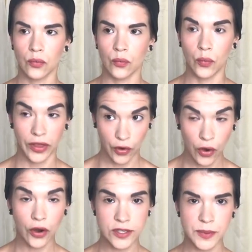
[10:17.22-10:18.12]
with
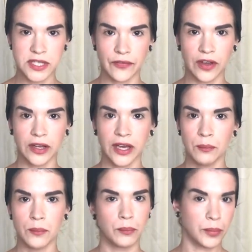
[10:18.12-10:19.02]
her specifically,
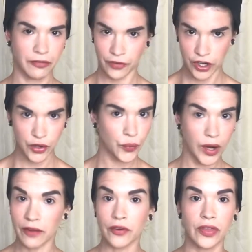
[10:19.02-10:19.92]
but for you,
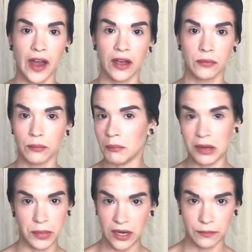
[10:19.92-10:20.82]
whatever that
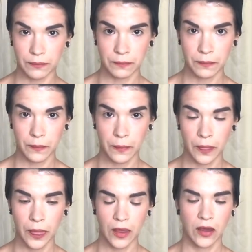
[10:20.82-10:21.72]
may be.
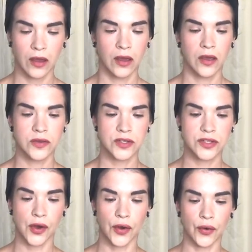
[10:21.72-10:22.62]

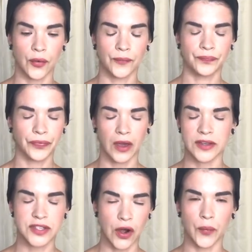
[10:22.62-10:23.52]
So I
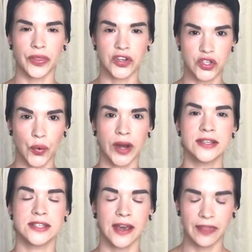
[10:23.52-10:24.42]
start with the
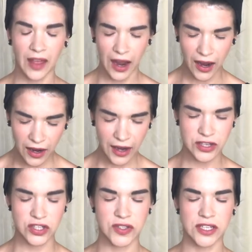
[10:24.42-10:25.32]
choice, and that,
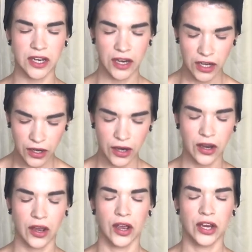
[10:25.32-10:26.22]
as you see,
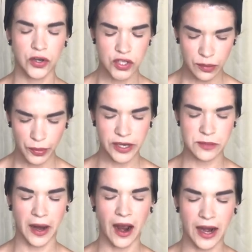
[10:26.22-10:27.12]
usually brings
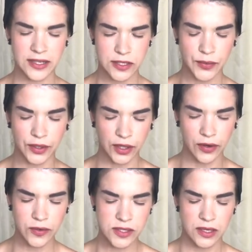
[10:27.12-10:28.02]
my eyes to a
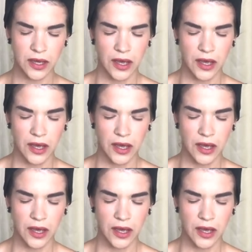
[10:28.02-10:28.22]
close.